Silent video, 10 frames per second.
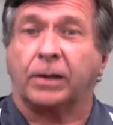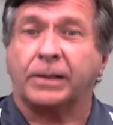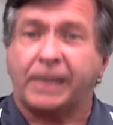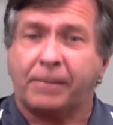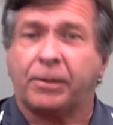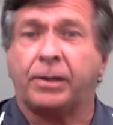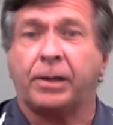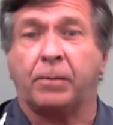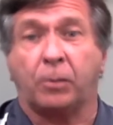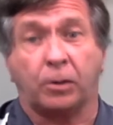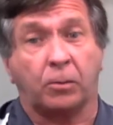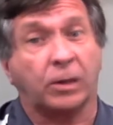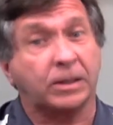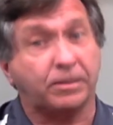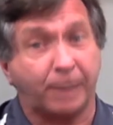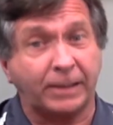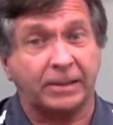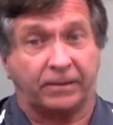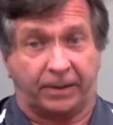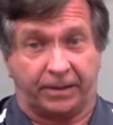typically a little more
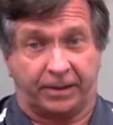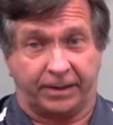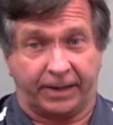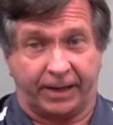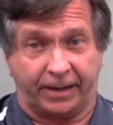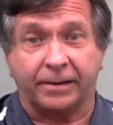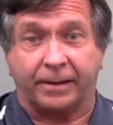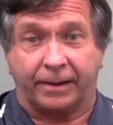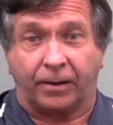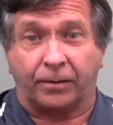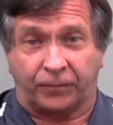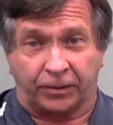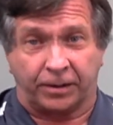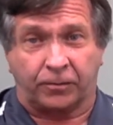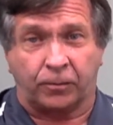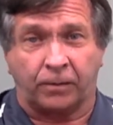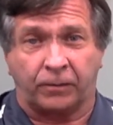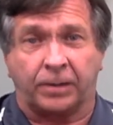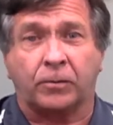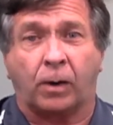expensive, on the other hand, for the
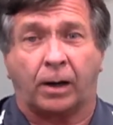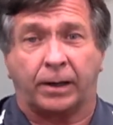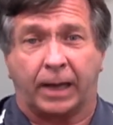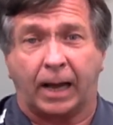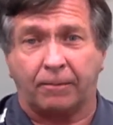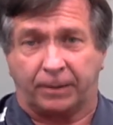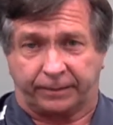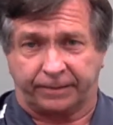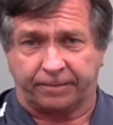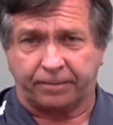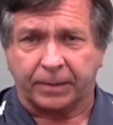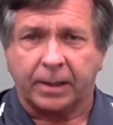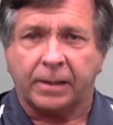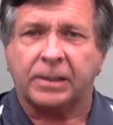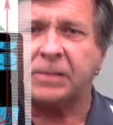equivalent quality optics. This